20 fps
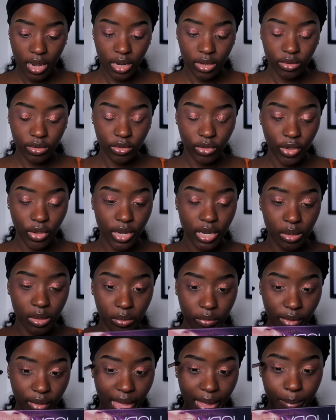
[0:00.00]
And then just going in
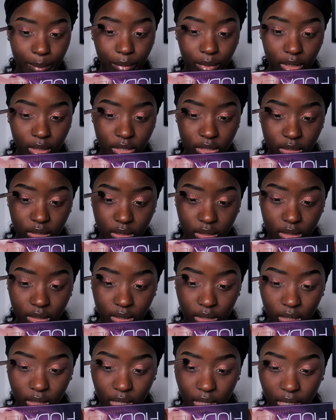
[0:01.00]
with Amber and
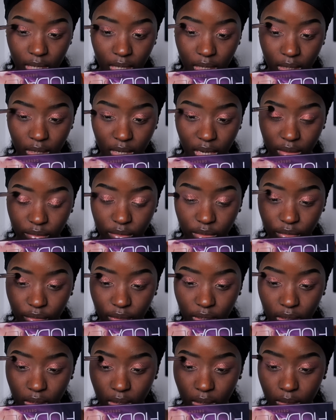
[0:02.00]
just cleaning
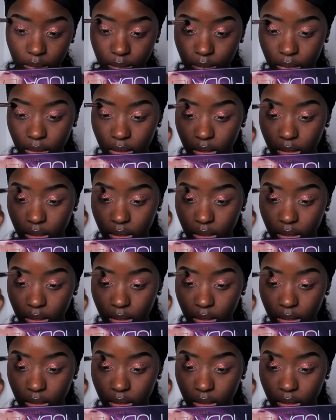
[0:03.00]
everything up.